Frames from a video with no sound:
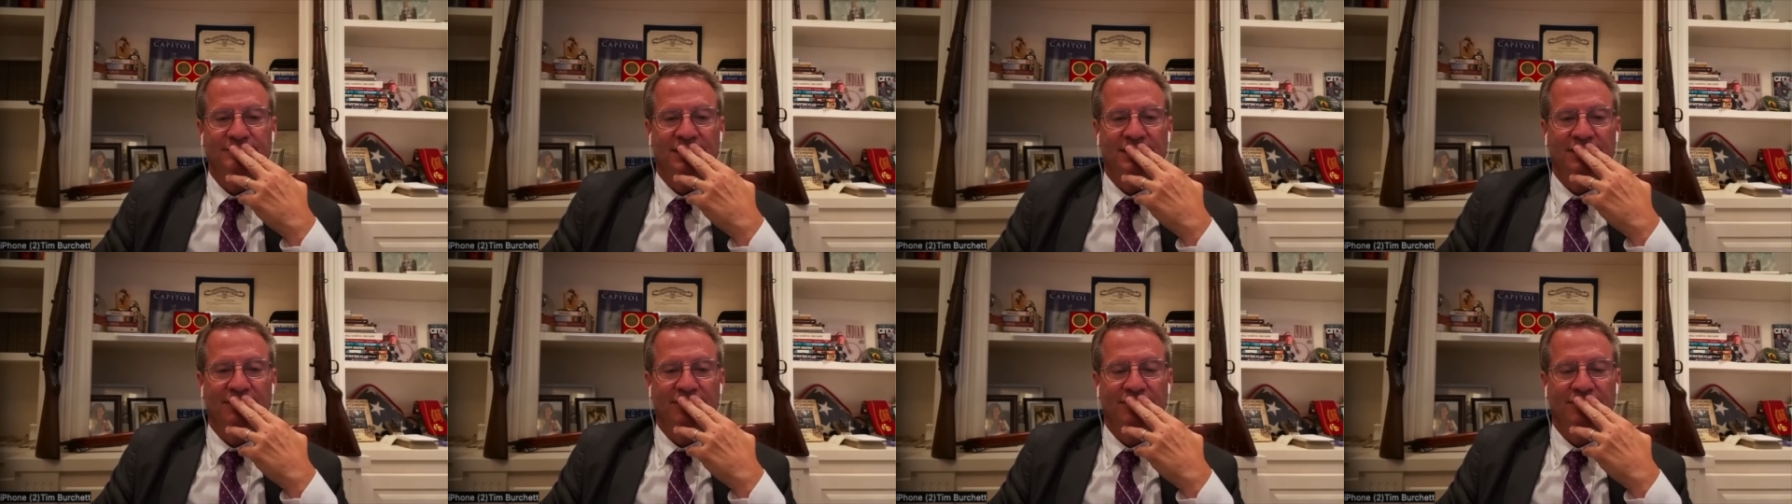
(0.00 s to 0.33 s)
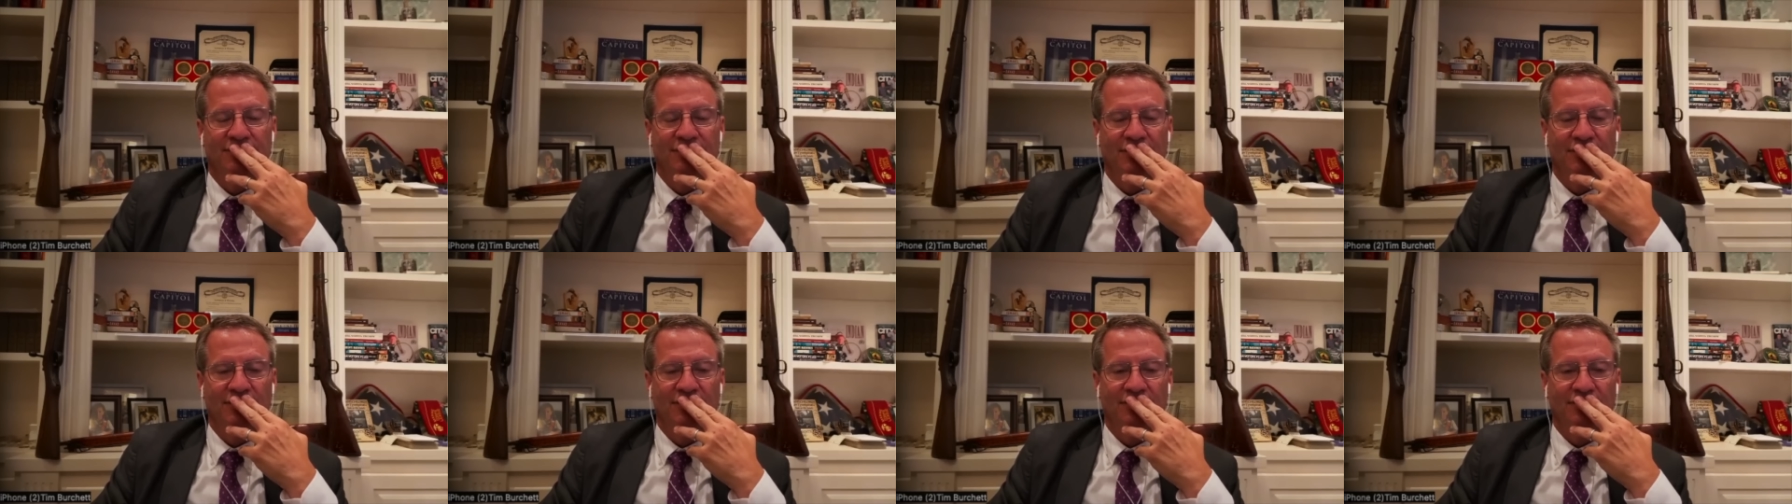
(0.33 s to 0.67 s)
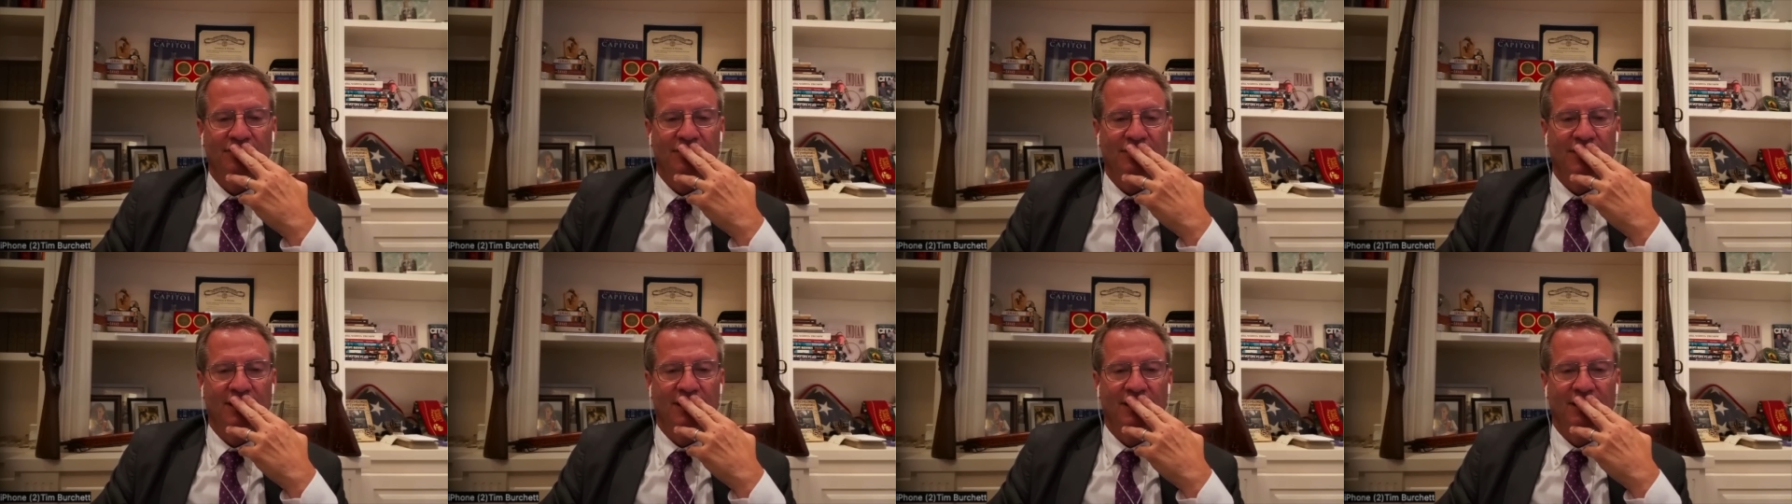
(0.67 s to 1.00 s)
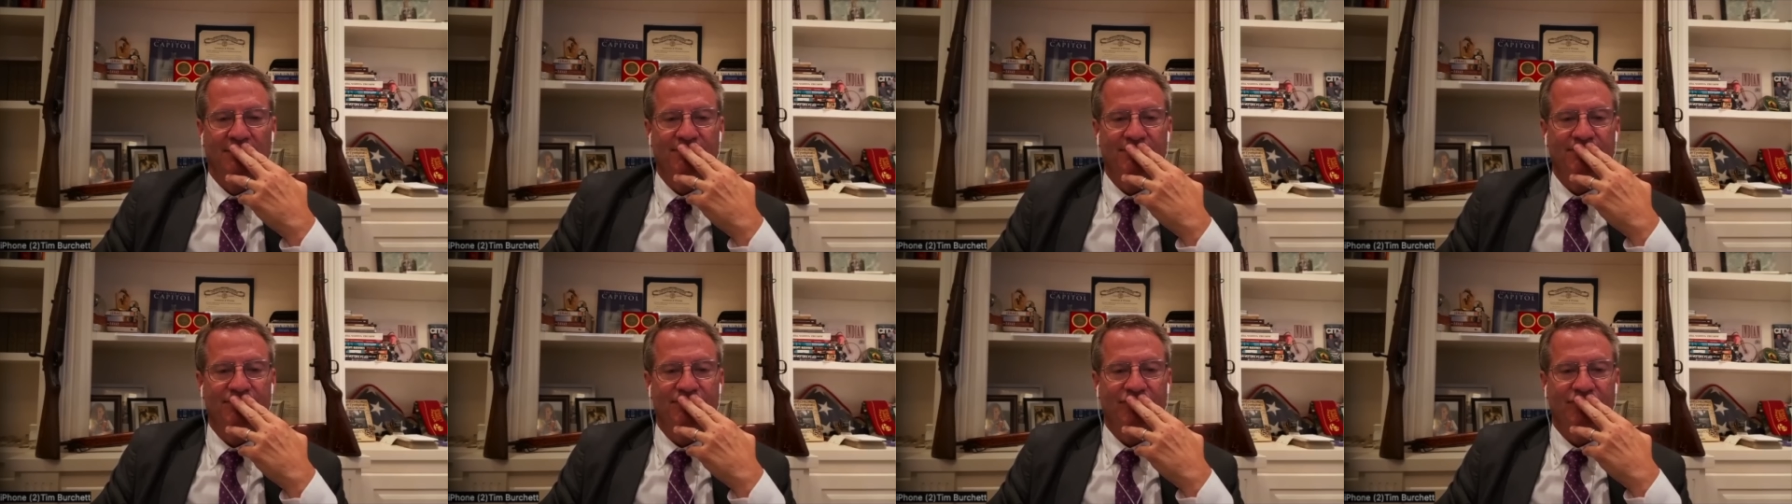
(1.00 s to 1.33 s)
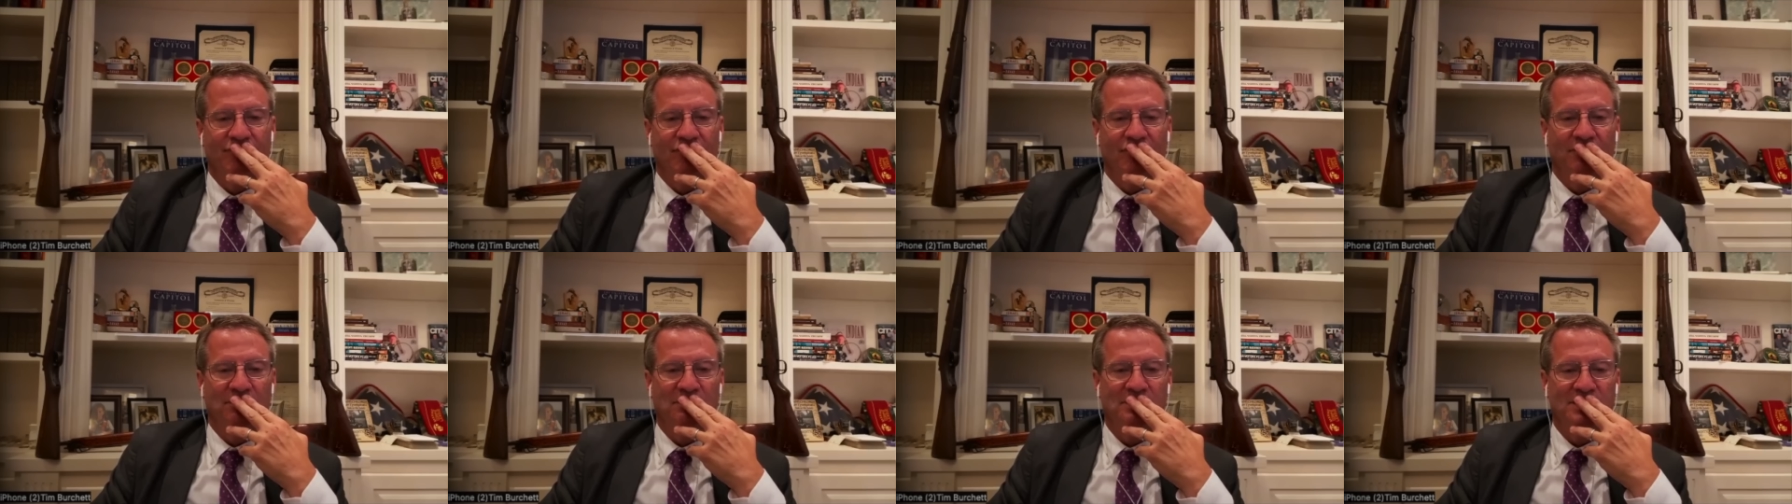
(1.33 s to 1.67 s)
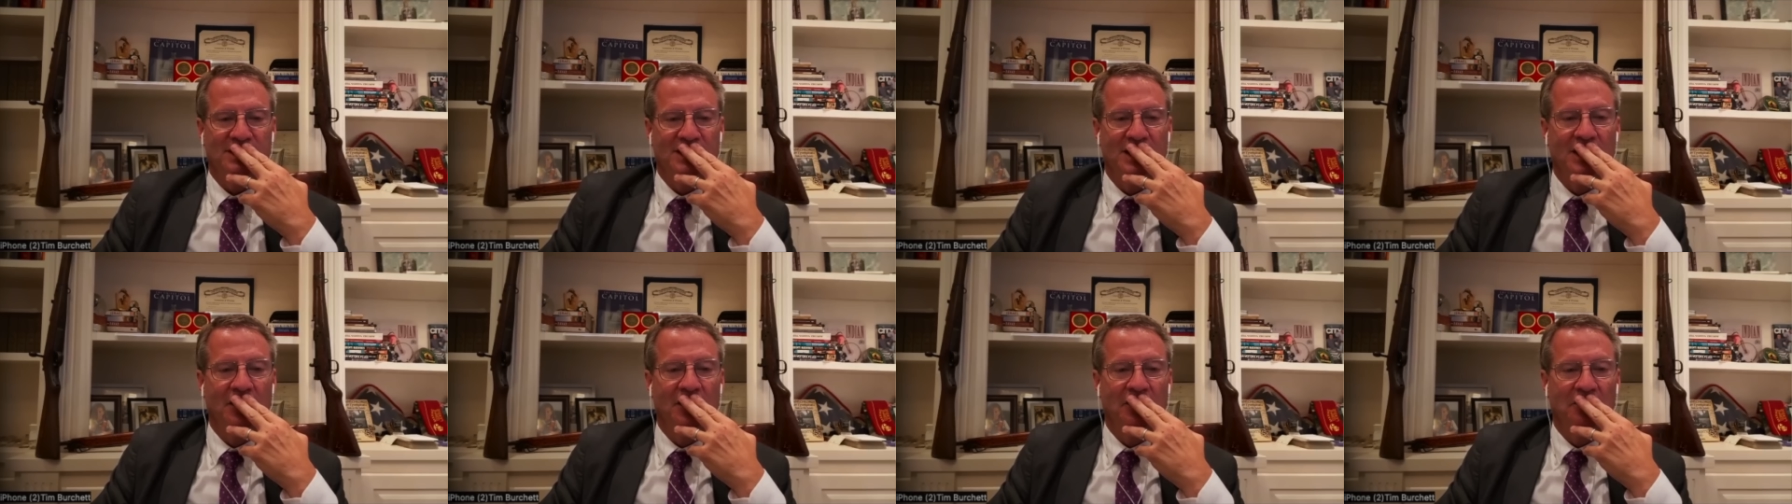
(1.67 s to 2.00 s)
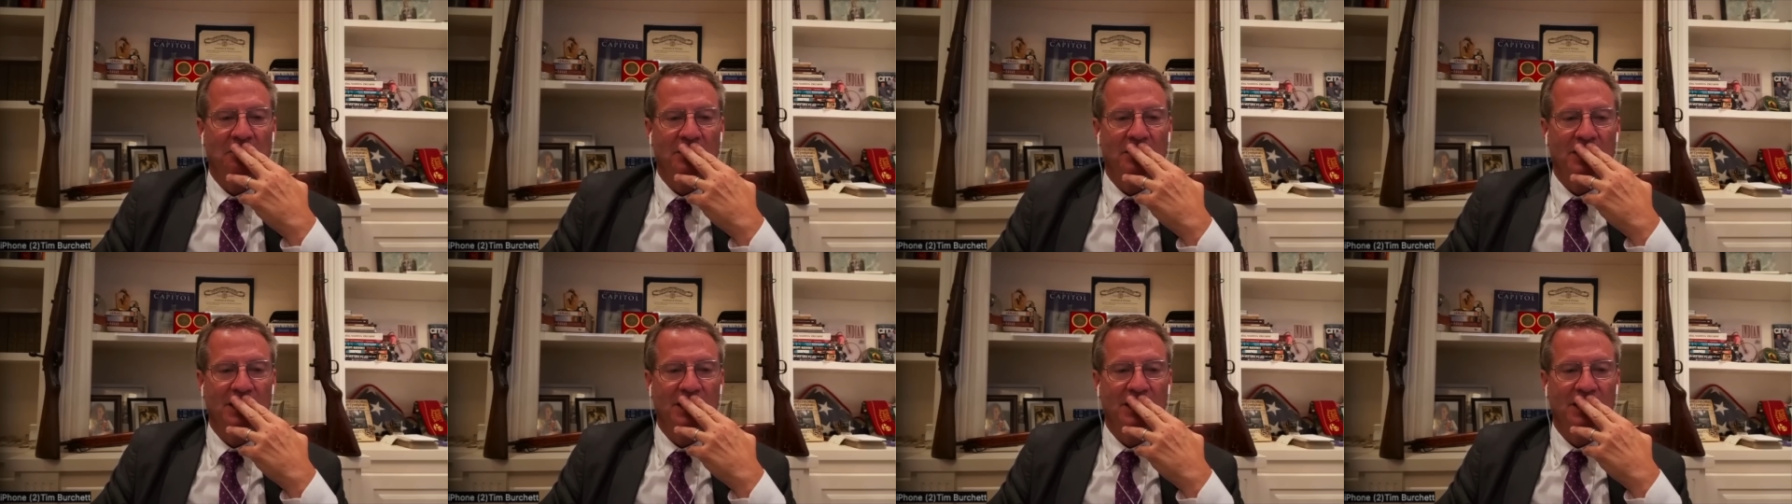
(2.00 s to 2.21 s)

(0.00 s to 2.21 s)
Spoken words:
It's just, it's beyond